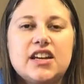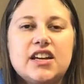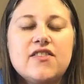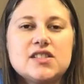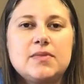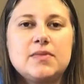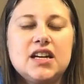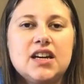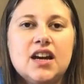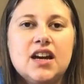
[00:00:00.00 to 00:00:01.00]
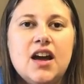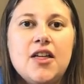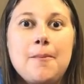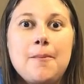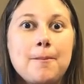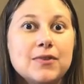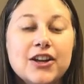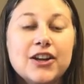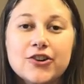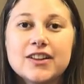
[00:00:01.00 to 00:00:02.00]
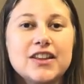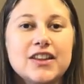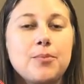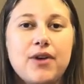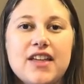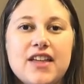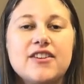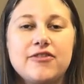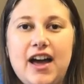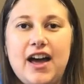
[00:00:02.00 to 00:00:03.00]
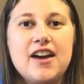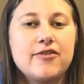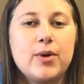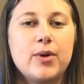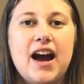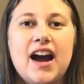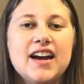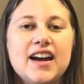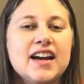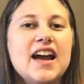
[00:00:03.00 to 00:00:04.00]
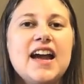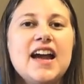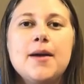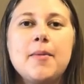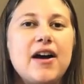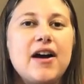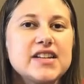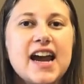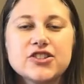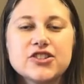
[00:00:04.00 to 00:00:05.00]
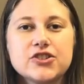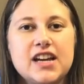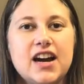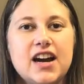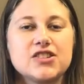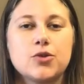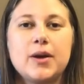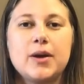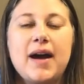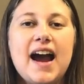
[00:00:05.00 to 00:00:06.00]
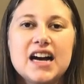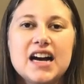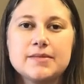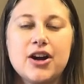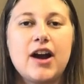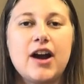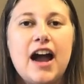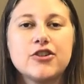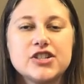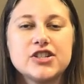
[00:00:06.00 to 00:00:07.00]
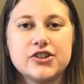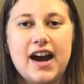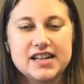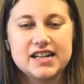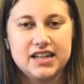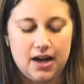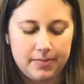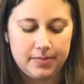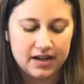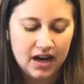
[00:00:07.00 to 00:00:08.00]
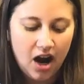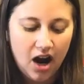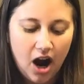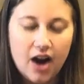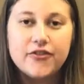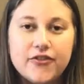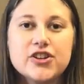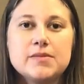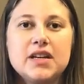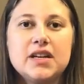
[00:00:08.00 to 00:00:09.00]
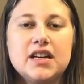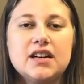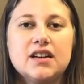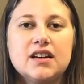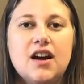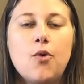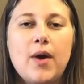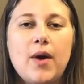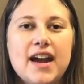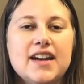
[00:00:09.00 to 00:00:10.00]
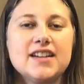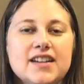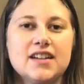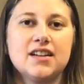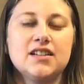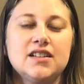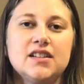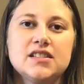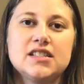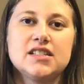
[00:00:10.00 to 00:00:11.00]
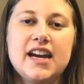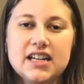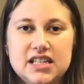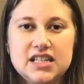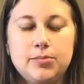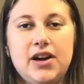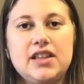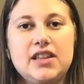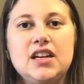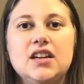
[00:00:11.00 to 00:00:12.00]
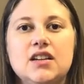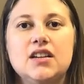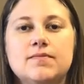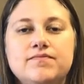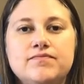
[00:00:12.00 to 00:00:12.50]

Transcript: It gives me literally the breath of life when I am about to exercise or when my asthma or allergies are acting up. It offers me a way to take a deep breath in.